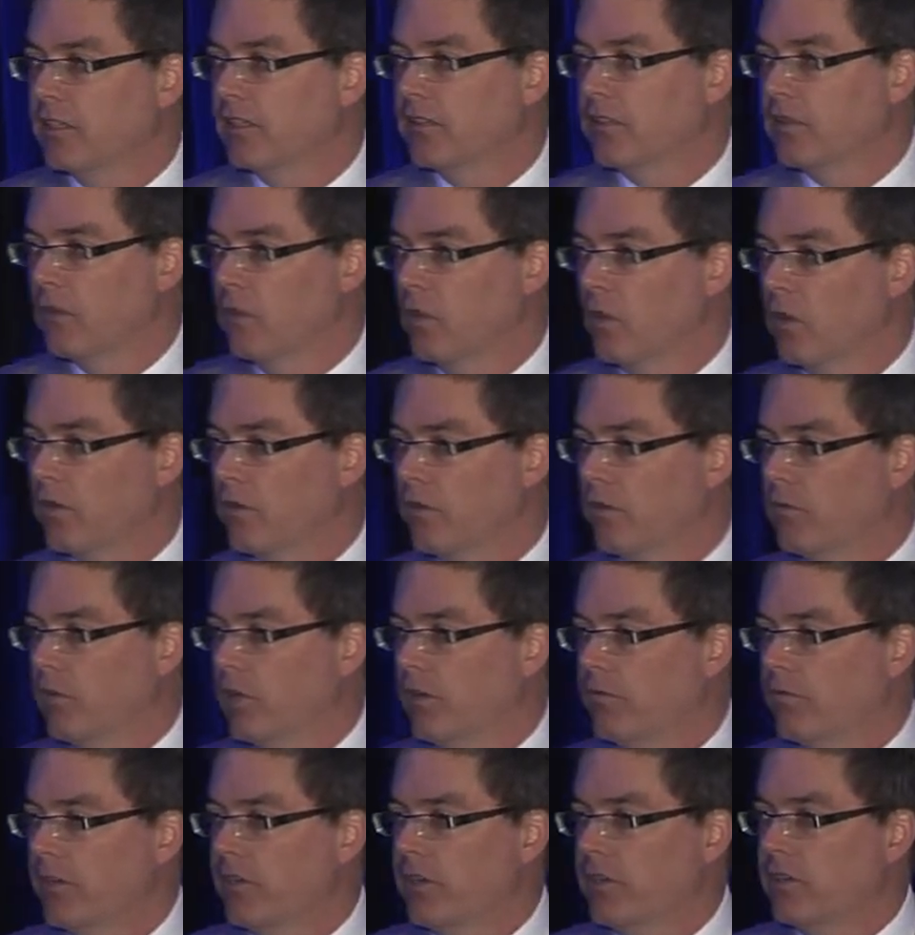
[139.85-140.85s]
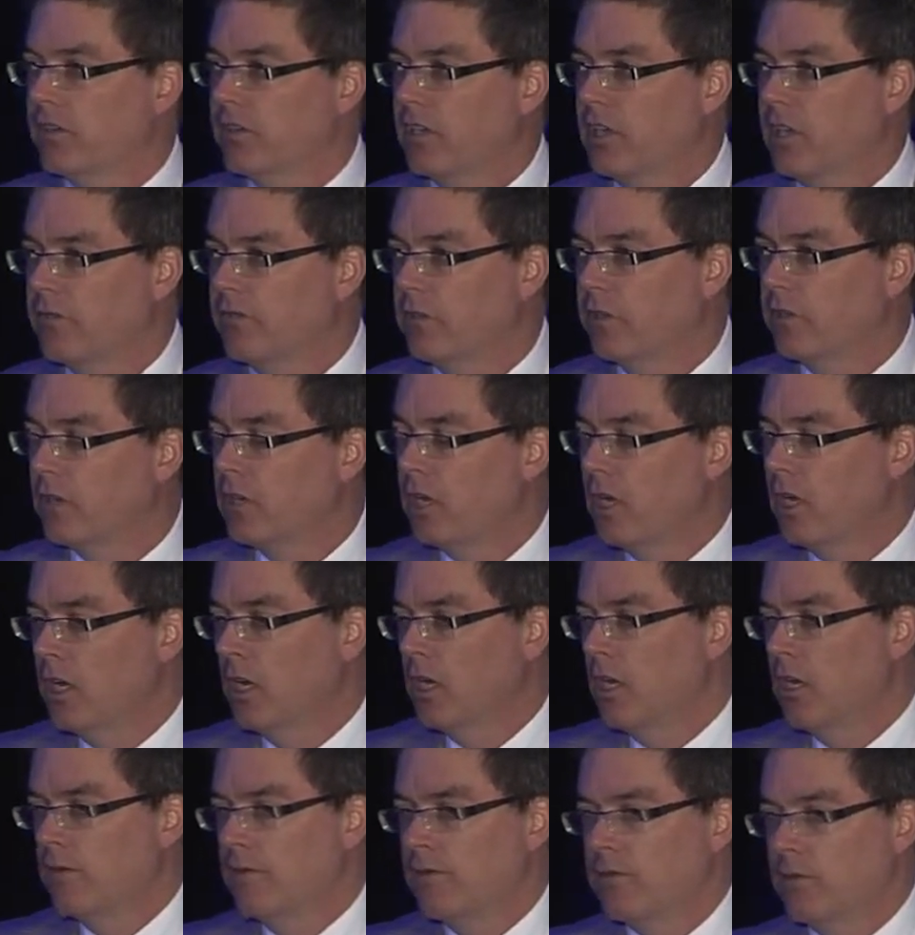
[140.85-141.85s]
It's a northern river. It's covered
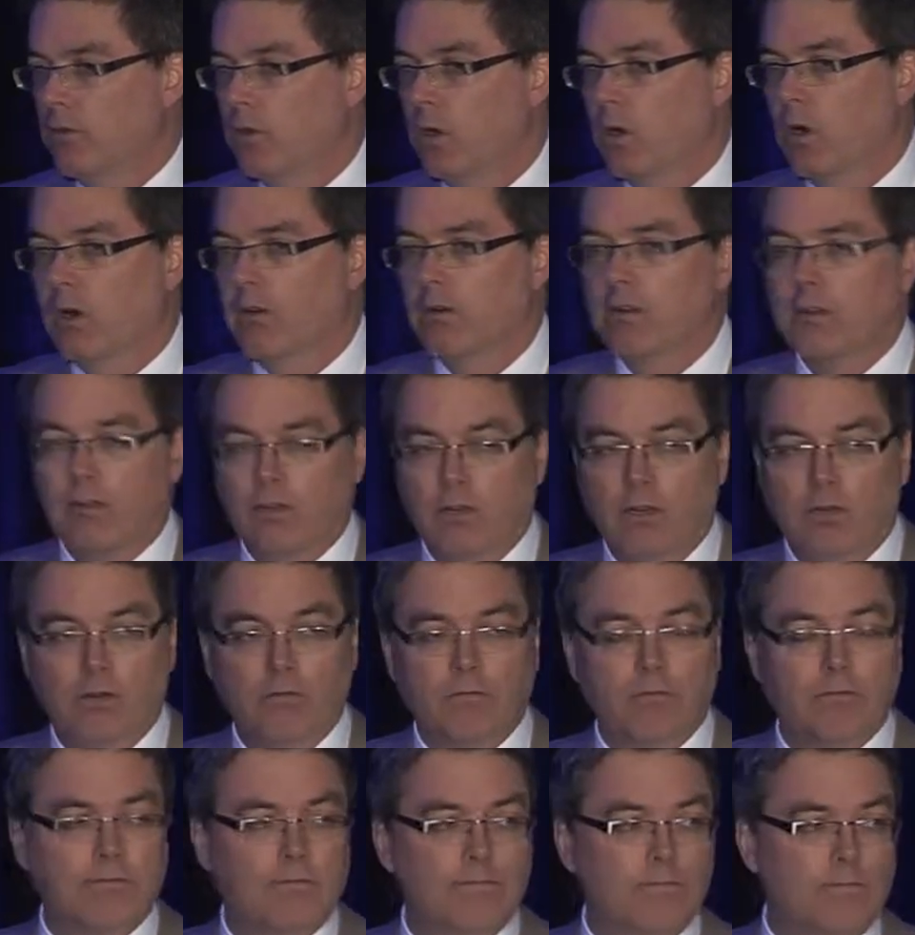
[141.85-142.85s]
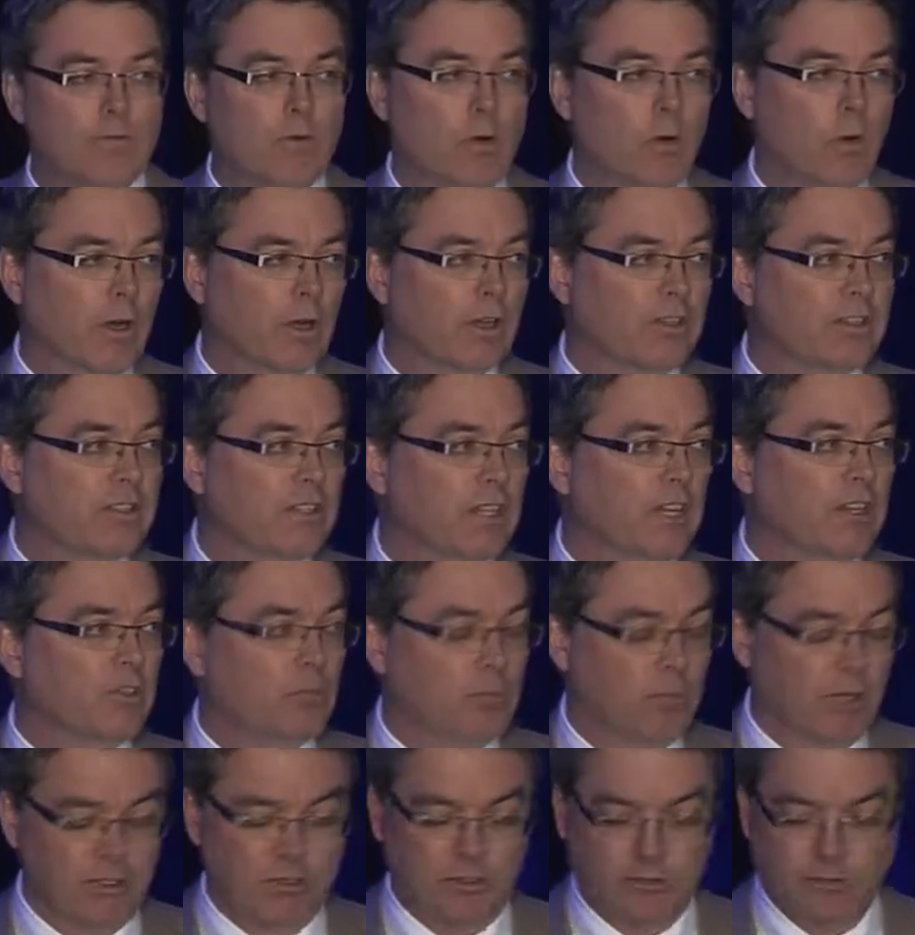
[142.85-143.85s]
for 4 to 6
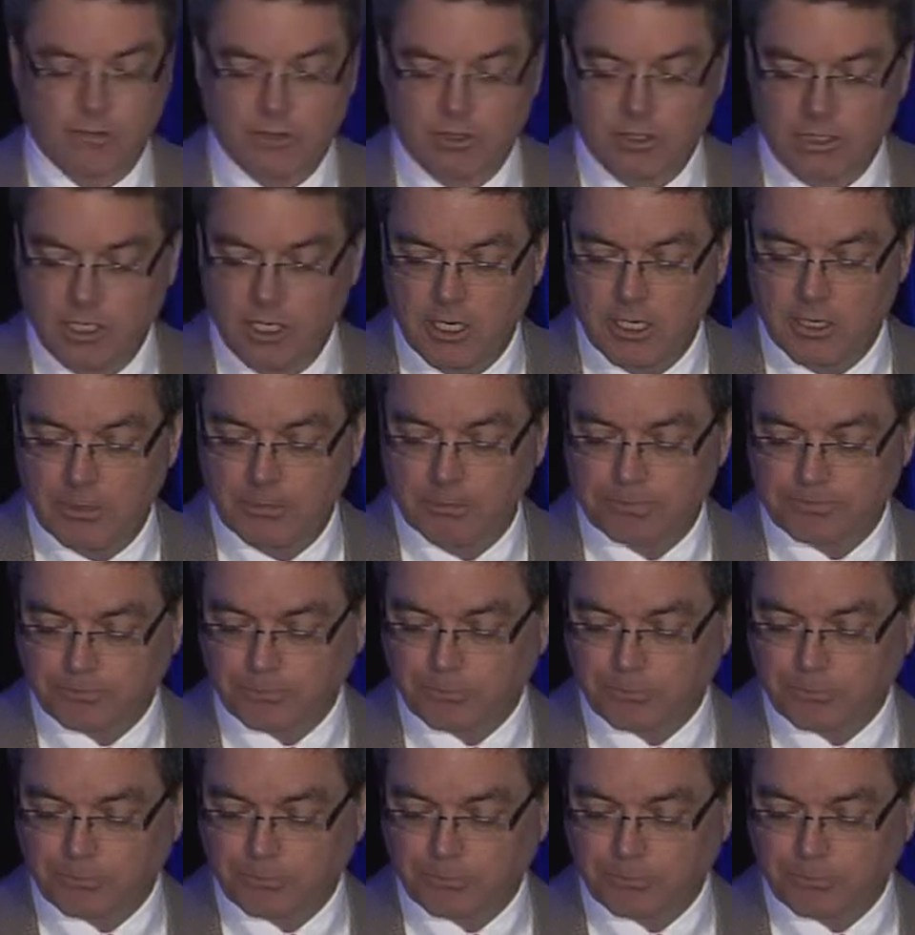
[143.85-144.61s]
months of the year.